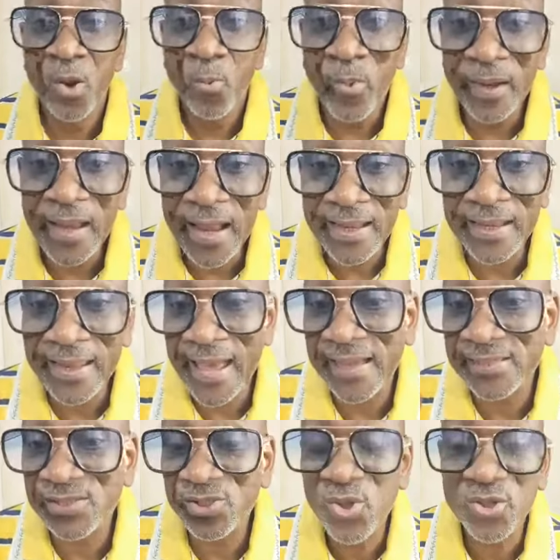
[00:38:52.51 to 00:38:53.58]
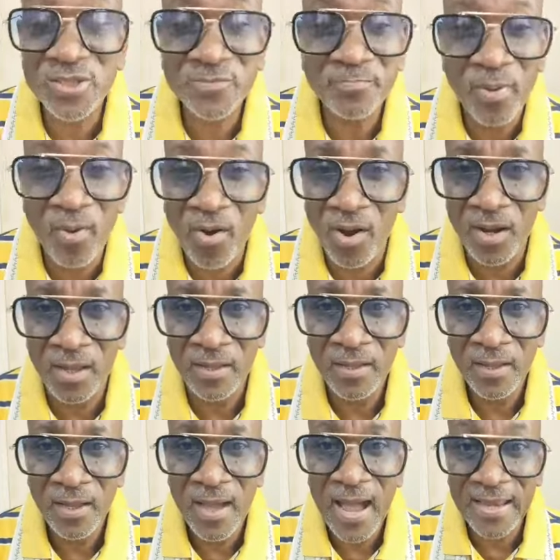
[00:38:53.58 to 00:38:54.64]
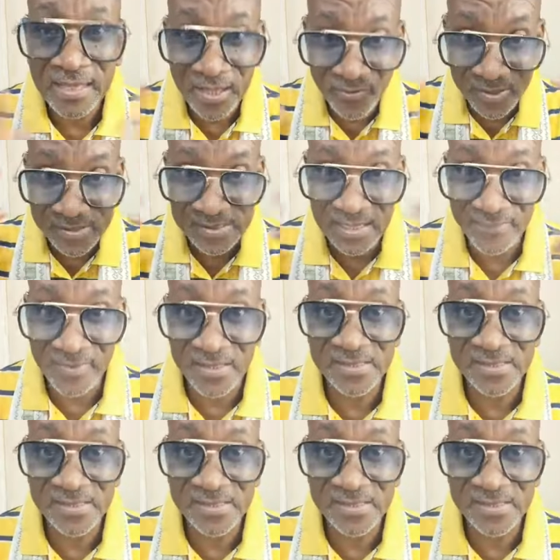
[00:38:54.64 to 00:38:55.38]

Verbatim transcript: When Ananias touched Paul and he received